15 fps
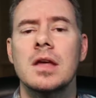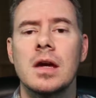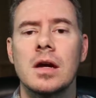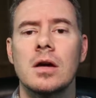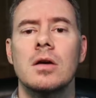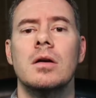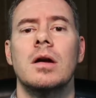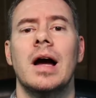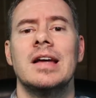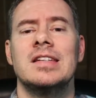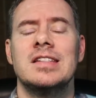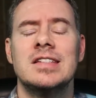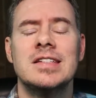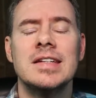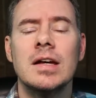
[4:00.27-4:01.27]
year. I
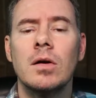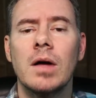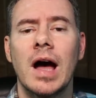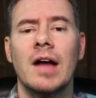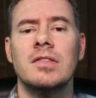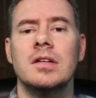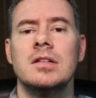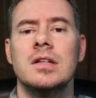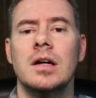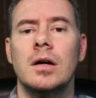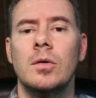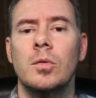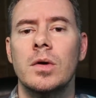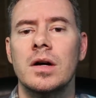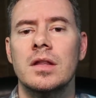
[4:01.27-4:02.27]
still have to
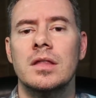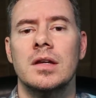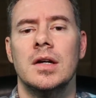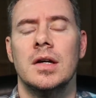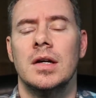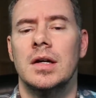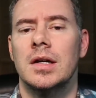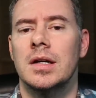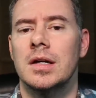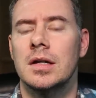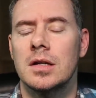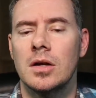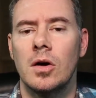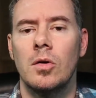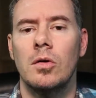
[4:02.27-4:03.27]
deal with,
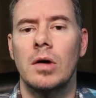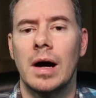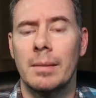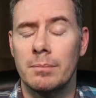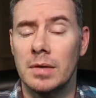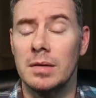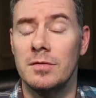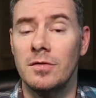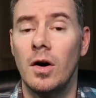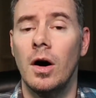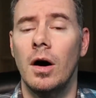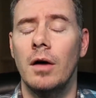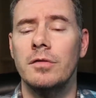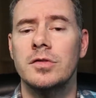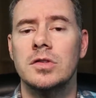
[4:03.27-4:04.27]
you know, I'm
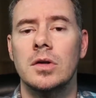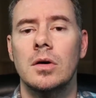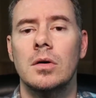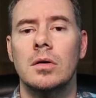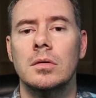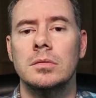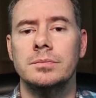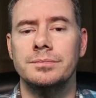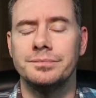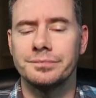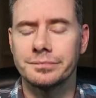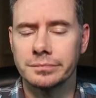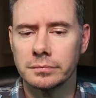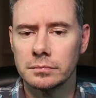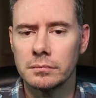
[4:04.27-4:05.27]
involved, so,
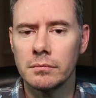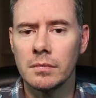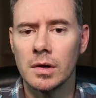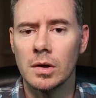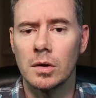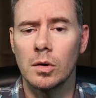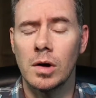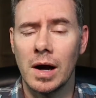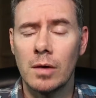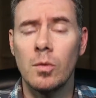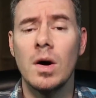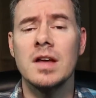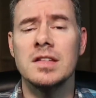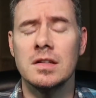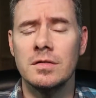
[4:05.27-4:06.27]
or I
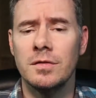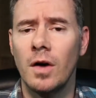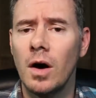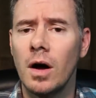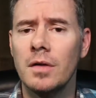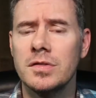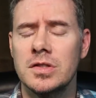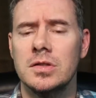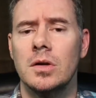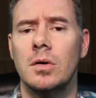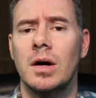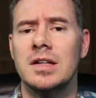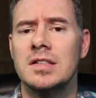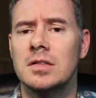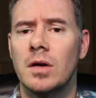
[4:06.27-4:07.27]
was involved, so
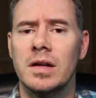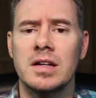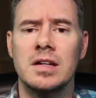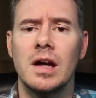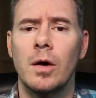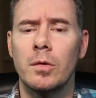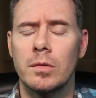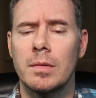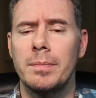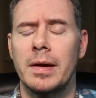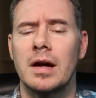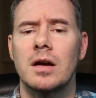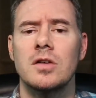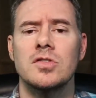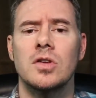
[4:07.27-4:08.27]
I still had to deal with
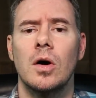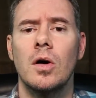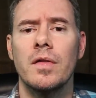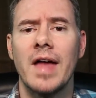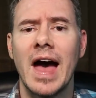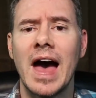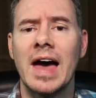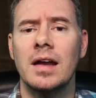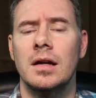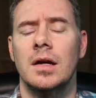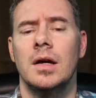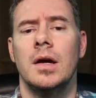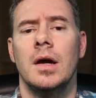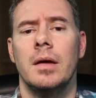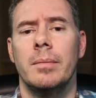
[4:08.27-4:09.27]
repairs and all that,
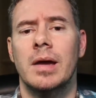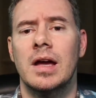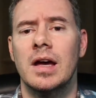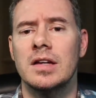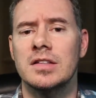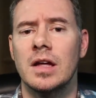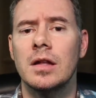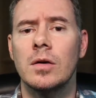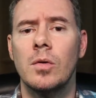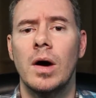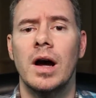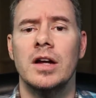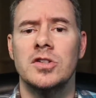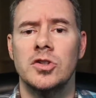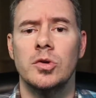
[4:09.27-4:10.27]
because
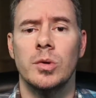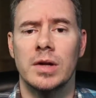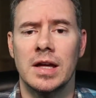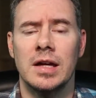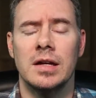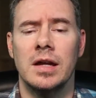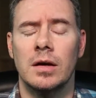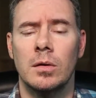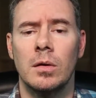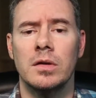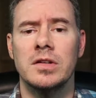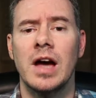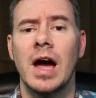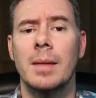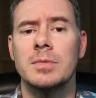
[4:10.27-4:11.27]
otherwise you would get nickel
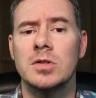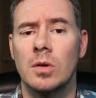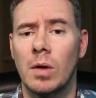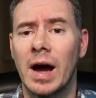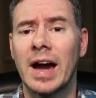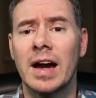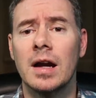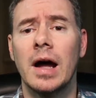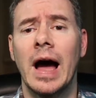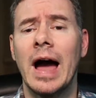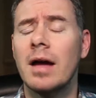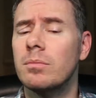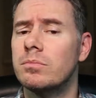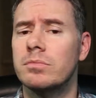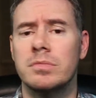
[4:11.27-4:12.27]
and dime. So
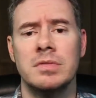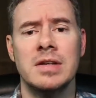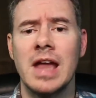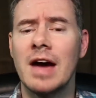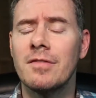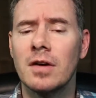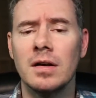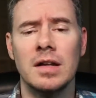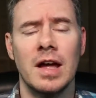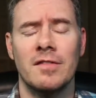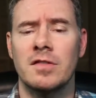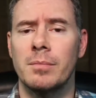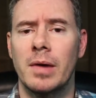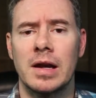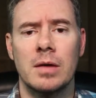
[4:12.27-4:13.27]
I never
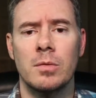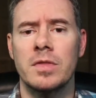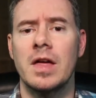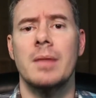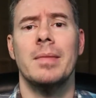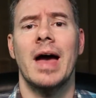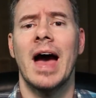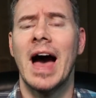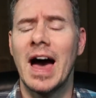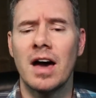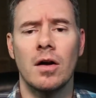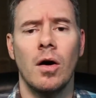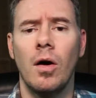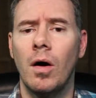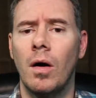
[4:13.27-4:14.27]
left money with them
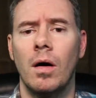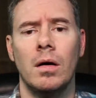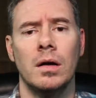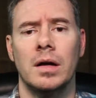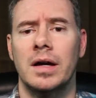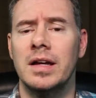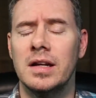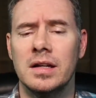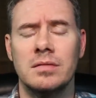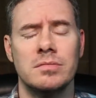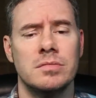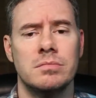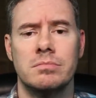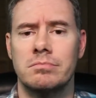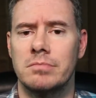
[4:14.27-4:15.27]
at all.
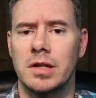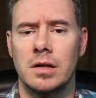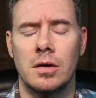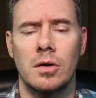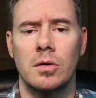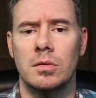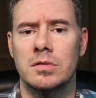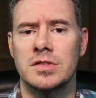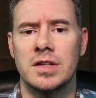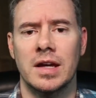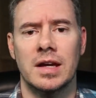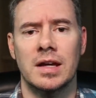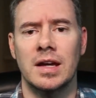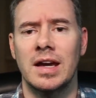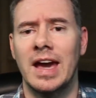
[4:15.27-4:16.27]
And, you know, it's
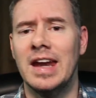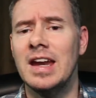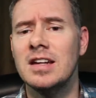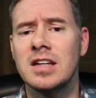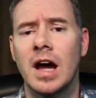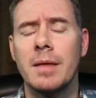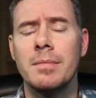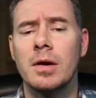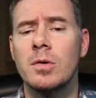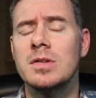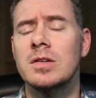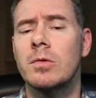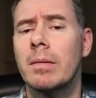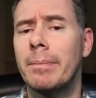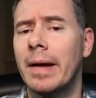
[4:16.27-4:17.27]
like anytime there
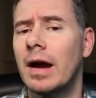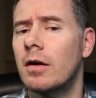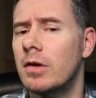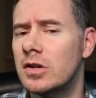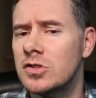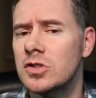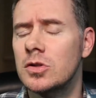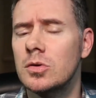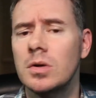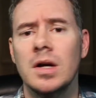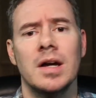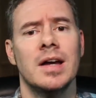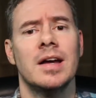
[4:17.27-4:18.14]
was a repair issue,